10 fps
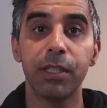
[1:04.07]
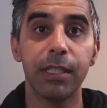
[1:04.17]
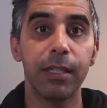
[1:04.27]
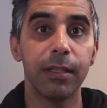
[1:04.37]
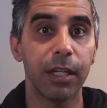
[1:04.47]

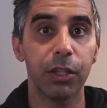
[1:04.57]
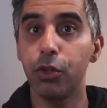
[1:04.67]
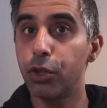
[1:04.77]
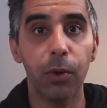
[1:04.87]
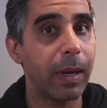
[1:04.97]
here that you
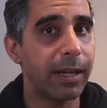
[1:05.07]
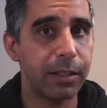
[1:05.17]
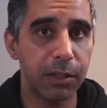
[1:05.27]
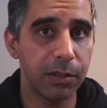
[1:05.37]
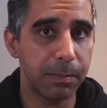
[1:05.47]
know how to
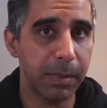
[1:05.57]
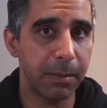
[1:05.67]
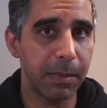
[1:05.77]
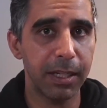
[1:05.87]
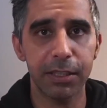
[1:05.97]
use
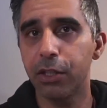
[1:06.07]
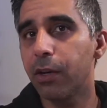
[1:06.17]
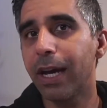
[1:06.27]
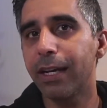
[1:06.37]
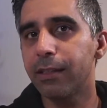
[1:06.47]
MetaMask, you know
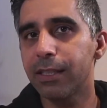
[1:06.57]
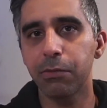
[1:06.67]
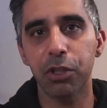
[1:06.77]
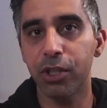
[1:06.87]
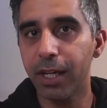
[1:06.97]
how to
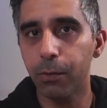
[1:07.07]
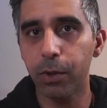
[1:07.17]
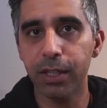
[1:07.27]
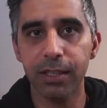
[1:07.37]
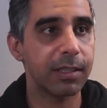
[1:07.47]
switch networks.